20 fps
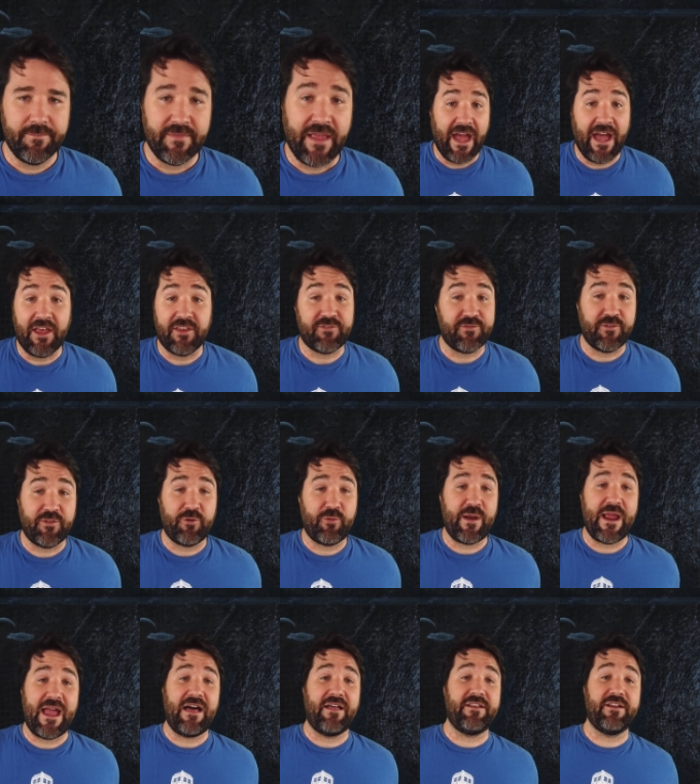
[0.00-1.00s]
As for the
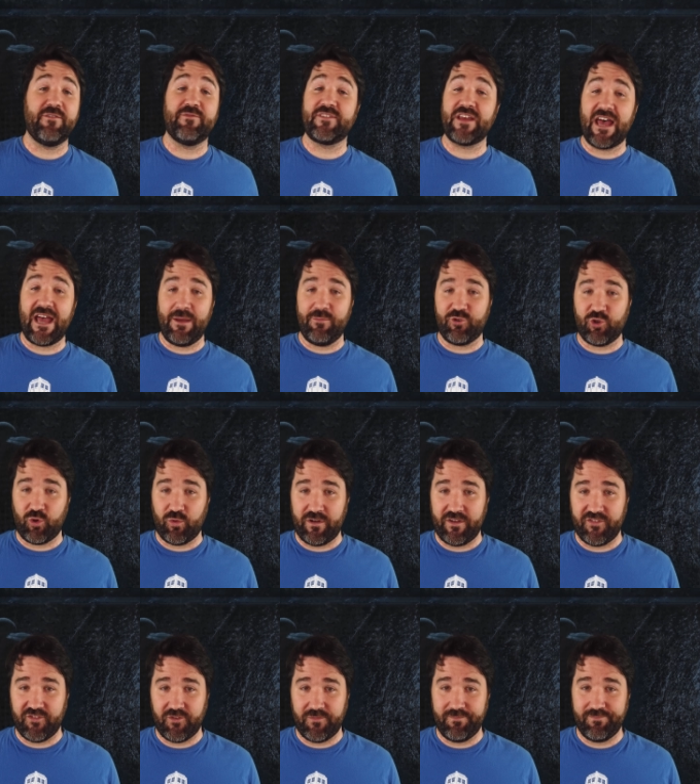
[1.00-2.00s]
reality of time
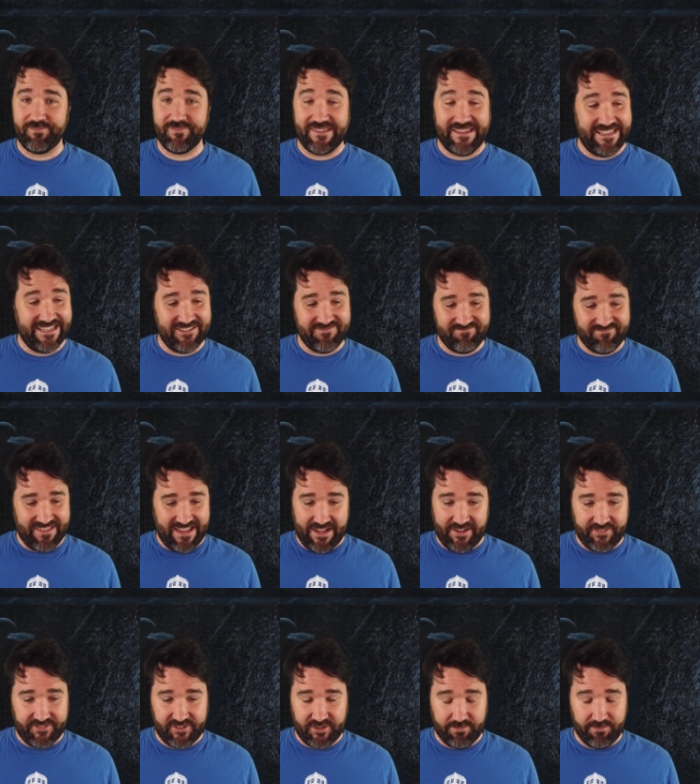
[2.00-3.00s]
tourism, it
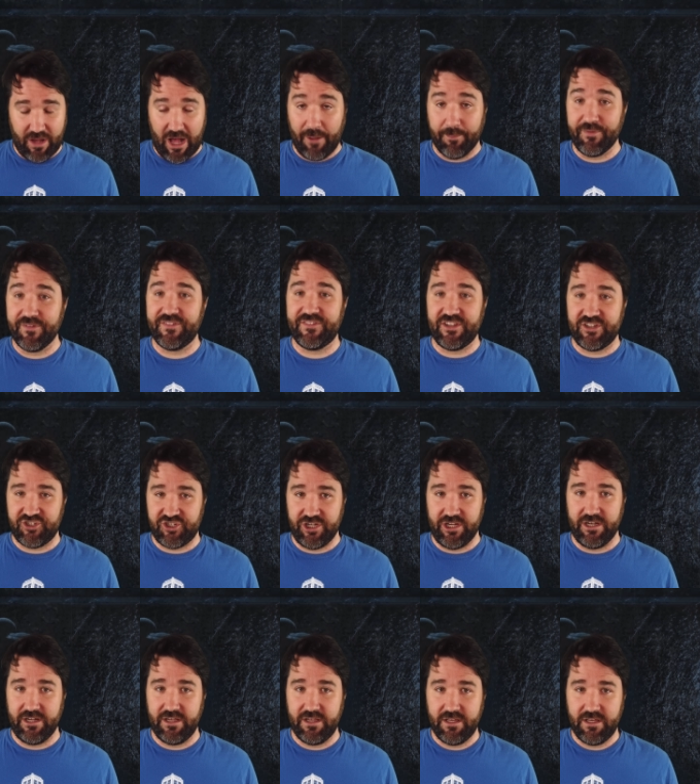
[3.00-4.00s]
has some
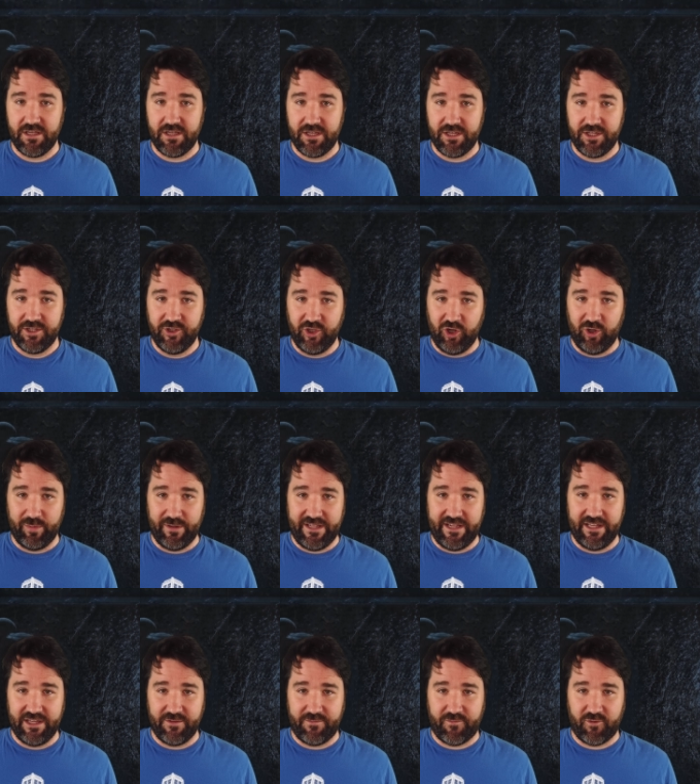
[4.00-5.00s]
opposition, notably
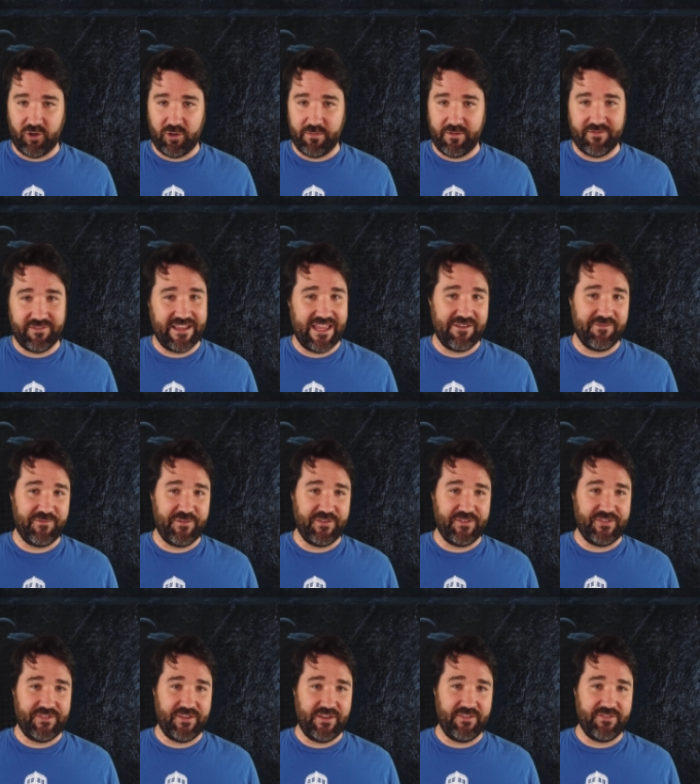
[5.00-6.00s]
in the form of late
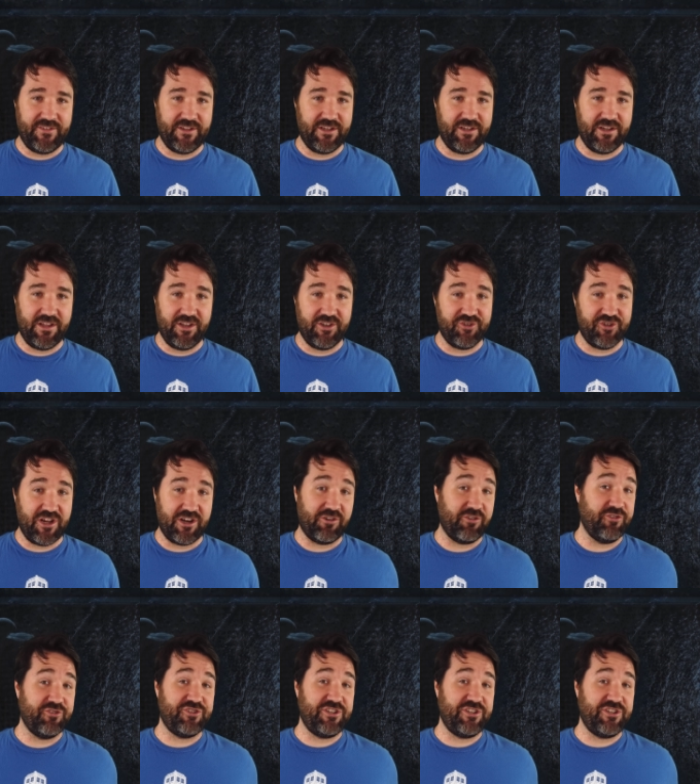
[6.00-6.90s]
physicist and general